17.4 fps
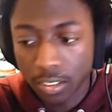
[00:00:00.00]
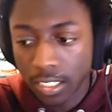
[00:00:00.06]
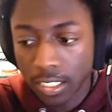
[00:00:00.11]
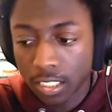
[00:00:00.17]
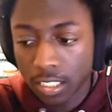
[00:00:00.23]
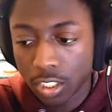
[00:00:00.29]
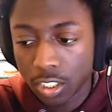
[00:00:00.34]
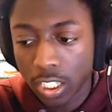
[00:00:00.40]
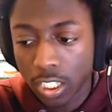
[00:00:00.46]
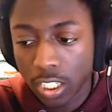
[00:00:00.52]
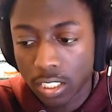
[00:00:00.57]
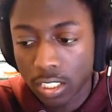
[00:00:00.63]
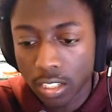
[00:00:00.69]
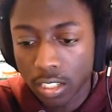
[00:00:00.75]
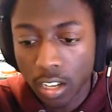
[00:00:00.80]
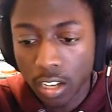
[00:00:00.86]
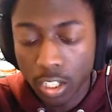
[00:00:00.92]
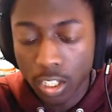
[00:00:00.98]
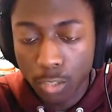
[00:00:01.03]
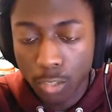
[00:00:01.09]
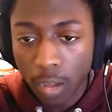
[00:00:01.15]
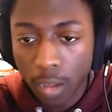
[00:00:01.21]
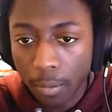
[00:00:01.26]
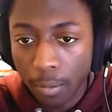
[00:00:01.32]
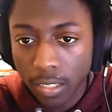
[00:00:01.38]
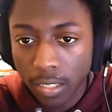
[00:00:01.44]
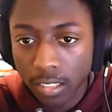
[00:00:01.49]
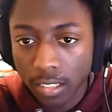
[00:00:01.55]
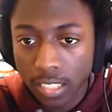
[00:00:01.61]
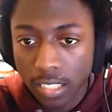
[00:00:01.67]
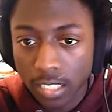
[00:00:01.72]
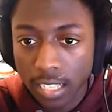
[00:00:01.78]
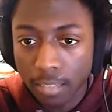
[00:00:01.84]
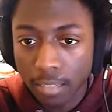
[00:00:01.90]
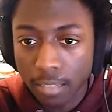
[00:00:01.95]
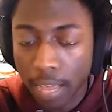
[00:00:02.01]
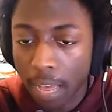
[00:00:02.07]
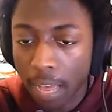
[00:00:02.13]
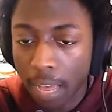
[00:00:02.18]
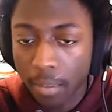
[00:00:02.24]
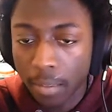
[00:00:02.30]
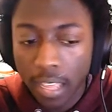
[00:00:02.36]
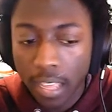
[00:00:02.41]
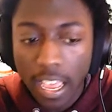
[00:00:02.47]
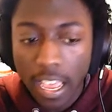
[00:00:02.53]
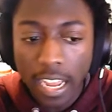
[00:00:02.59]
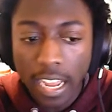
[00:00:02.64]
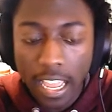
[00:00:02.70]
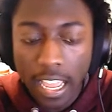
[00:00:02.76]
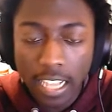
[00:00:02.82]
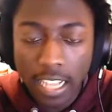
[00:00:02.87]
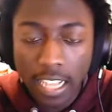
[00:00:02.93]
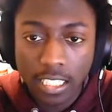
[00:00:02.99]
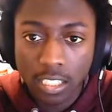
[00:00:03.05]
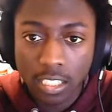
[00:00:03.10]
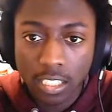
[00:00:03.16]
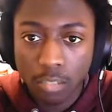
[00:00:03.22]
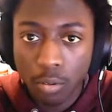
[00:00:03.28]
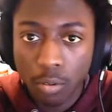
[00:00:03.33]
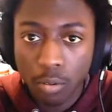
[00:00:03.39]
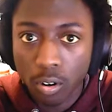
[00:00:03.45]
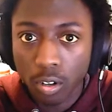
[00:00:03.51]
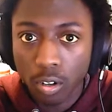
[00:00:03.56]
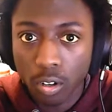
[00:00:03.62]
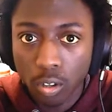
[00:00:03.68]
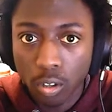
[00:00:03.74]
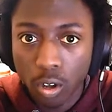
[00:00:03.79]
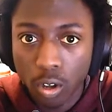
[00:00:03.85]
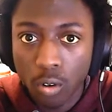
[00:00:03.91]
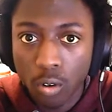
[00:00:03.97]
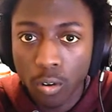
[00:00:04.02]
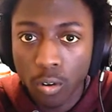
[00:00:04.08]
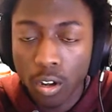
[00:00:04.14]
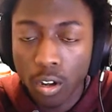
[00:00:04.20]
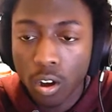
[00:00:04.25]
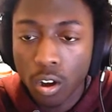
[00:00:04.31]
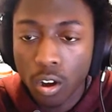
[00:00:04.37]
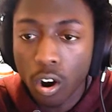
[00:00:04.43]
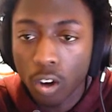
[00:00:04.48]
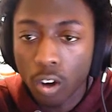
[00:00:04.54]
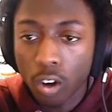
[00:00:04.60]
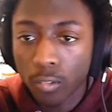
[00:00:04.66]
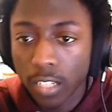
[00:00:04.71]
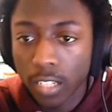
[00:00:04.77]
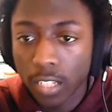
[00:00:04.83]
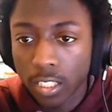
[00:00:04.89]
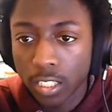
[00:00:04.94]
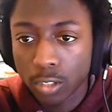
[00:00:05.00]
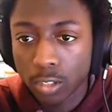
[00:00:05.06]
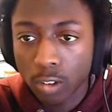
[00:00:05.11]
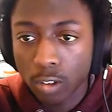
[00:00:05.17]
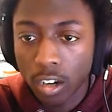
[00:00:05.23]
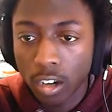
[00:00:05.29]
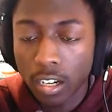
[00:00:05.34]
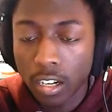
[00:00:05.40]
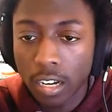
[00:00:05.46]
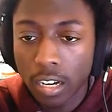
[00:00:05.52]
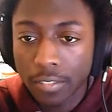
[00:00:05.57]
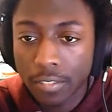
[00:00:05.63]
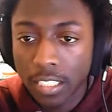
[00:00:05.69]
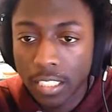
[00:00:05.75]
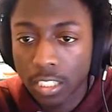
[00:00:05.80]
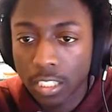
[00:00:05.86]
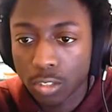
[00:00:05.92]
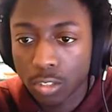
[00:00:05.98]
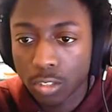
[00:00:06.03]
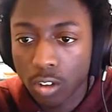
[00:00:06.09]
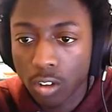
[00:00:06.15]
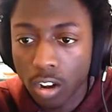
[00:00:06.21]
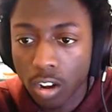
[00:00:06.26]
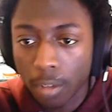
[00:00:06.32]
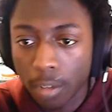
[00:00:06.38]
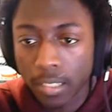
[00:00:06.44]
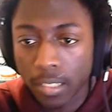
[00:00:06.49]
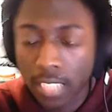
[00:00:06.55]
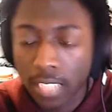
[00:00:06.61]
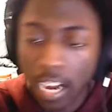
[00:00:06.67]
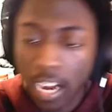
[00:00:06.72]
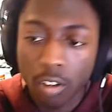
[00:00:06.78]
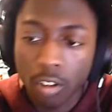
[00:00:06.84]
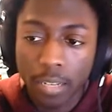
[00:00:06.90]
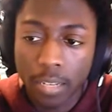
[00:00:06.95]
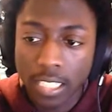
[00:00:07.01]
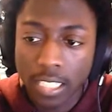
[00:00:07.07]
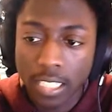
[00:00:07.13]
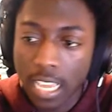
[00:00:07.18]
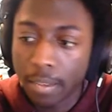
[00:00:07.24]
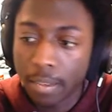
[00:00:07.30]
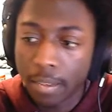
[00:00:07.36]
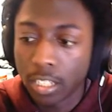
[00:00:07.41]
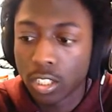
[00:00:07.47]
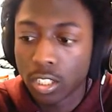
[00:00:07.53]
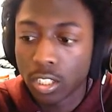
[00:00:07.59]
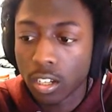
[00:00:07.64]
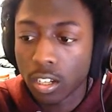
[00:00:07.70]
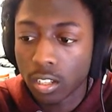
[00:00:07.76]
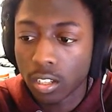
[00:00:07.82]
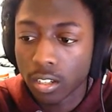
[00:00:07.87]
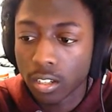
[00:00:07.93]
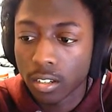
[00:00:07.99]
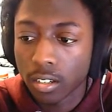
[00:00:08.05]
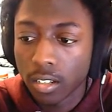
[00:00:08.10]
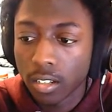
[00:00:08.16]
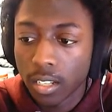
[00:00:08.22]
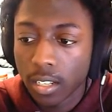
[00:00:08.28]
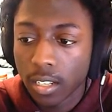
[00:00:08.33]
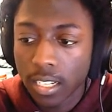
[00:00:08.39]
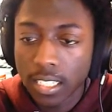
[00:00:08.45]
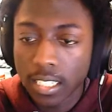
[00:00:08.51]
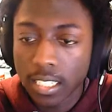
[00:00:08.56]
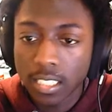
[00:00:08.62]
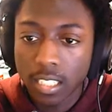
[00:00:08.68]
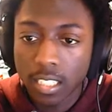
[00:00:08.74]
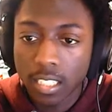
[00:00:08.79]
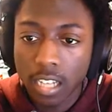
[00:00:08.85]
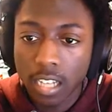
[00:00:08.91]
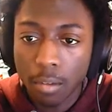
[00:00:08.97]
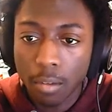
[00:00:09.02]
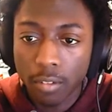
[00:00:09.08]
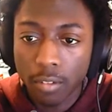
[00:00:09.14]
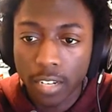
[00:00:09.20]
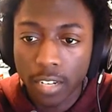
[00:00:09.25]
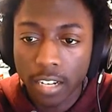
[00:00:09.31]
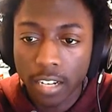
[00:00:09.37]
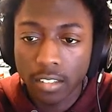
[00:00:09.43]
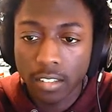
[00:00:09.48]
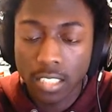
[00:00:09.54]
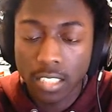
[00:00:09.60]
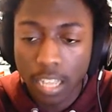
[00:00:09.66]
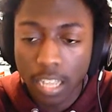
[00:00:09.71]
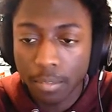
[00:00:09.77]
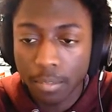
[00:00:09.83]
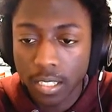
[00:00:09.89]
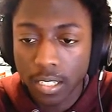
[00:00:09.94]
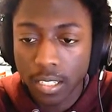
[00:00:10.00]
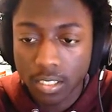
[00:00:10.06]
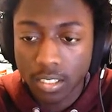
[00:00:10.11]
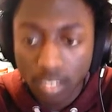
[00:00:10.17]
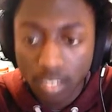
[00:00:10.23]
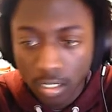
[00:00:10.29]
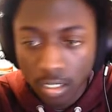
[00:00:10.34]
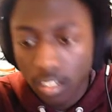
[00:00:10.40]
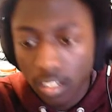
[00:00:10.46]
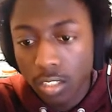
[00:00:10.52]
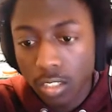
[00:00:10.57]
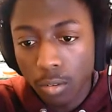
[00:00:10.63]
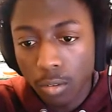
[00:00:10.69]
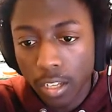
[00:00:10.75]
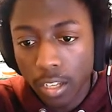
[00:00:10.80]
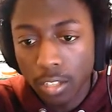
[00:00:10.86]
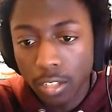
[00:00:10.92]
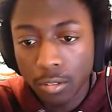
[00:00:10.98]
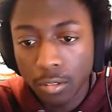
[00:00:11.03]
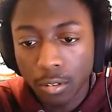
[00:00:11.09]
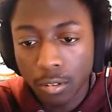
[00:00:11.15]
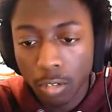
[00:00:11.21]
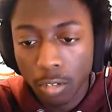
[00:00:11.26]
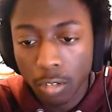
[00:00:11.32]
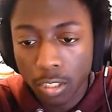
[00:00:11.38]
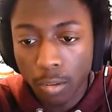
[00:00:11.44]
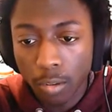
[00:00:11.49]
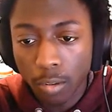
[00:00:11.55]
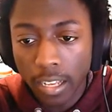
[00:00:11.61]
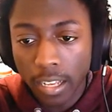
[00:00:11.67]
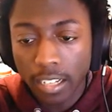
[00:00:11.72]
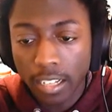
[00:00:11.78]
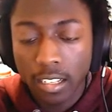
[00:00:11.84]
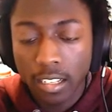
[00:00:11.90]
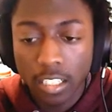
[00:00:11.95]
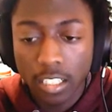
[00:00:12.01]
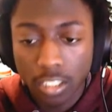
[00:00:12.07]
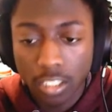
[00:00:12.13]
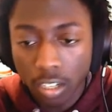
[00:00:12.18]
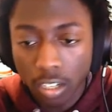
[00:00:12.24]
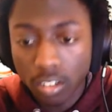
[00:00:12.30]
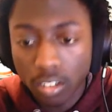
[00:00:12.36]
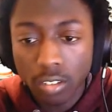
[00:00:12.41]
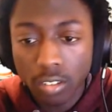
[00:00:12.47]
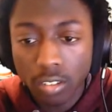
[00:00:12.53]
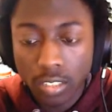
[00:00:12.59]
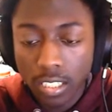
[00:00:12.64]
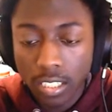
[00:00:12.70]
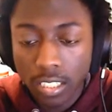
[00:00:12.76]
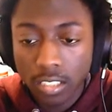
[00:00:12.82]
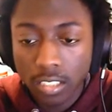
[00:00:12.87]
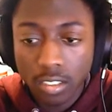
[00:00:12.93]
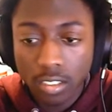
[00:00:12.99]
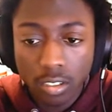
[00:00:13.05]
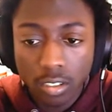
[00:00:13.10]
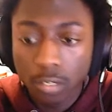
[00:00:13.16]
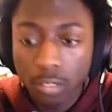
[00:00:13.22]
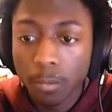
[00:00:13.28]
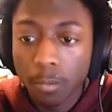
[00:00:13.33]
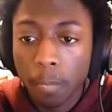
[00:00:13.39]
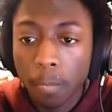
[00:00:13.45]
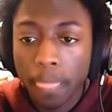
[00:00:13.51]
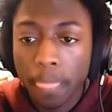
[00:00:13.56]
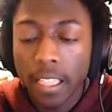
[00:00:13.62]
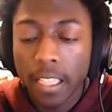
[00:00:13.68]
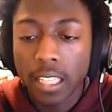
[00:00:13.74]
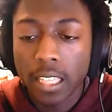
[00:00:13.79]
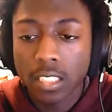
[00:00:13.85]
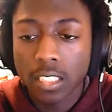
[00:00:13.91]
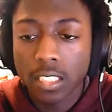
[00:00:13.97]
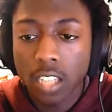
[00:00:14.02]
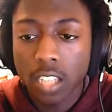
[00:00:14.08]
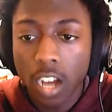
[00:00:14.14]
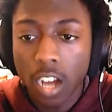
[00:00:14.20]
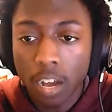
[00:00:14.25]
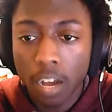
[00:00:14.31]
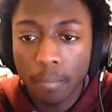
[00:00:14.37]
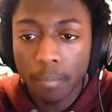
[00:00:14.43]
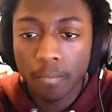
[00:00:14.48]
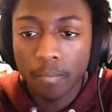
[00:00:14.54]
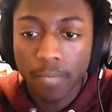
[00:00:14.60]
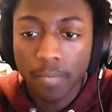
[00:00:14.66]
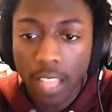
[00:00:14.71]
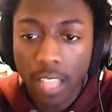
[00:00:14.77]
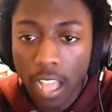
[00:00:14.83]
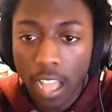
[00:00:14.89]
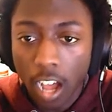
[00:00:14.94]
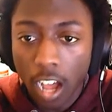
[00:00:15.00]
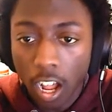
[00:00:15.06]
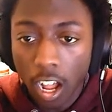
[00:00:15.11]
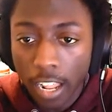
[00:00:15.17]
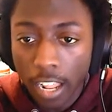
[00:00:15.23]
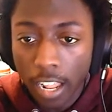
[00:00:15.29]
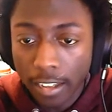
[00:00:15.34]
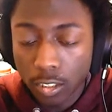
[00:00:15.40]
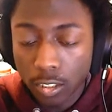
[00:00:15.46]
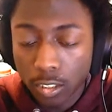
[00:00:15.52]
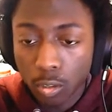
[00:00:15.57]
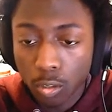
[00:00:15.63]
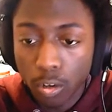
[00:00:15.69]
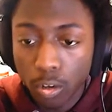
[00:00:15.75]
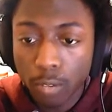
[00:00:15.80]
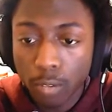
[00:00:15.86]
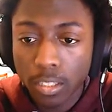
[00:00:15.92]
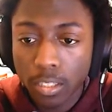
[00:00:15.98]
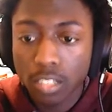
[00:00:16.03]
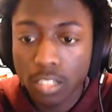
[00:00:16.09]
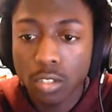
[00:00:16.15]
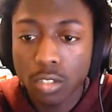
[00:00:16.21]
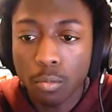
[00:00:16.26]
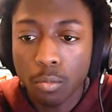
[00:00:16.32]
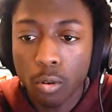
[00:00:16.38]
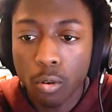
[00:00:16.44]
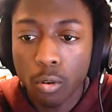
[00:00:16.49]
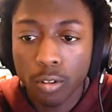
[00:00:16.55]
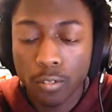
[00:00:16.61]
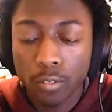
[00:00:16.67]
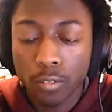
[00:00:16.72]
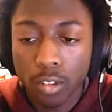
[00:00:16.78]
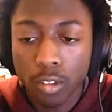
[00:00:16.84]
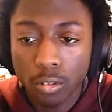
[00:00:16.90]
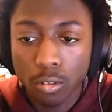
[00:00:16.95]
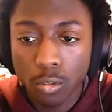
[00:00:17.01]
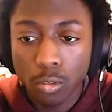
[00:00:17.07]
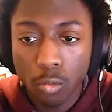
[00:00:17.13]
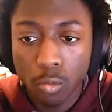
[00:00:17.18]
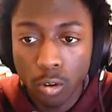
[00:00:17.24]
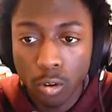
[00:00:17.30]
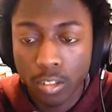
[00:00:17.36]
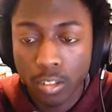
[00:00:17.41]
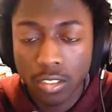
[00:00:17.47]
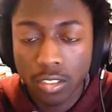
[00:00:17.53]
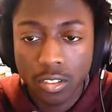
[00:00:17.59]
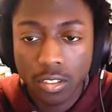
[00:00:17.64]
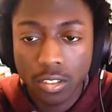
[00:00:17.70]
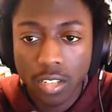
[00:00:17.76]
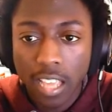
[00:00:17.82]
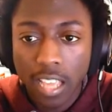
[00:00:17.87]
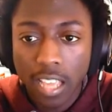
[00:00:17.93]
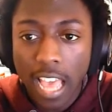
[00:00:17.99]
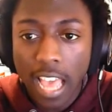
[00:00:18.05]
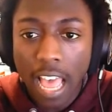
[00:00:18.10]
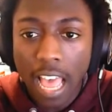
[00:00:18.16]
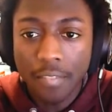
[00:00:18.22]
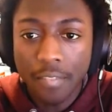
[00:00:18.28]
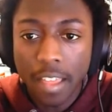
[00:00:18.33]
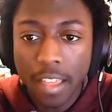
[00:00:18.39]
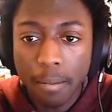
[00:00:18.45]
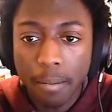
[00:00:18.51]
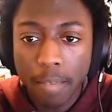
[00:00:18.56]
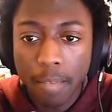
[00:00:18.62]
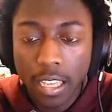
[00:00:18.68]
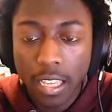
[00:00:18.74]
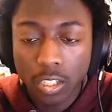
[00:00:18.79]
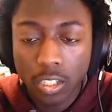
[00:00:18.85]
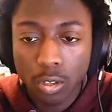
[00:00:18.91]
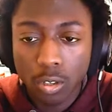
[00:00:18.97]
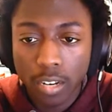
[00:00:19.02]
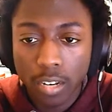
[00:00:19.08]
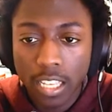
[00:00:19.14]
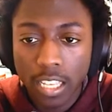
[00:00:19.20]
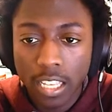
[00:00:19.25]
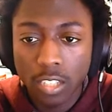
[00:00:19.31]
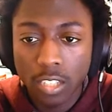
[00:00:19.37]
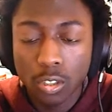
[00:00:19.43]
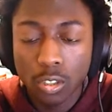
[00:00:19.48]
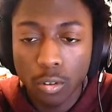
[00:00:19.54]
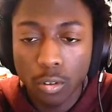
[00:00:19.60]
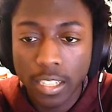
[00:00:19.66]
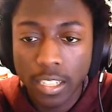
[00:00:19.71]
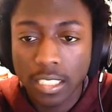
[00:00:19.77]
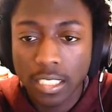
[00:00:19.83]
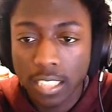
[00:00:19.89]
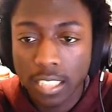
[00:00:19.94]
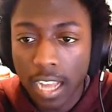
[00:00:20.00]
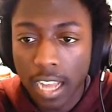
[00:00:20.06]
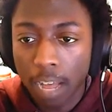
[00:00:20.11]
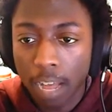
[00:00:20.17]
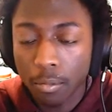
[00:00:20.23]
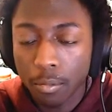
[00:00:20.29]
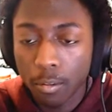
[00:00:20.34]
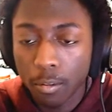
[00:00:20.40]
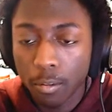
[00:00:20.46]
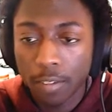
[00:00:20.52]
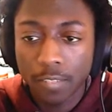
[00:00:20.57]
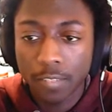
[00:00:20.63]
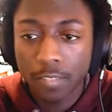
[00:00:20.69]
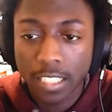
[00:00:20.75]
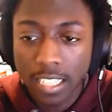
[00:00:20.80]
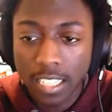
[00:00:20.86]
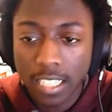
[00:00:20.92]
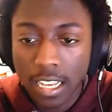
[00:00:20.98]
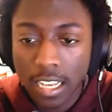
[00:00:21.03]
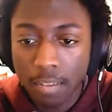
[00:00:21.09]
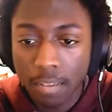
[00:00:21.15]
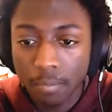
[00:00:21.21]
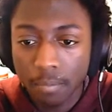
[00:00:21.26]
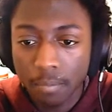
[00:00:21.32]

This is just a swap on the other side of the map, and ADC support alone aren't really strong enough to get strong on this tower, because enemy jungler could easily come over here and stop this. So what junglers need to do is come and join with the support for those wards, and then make sure he joins top with the team.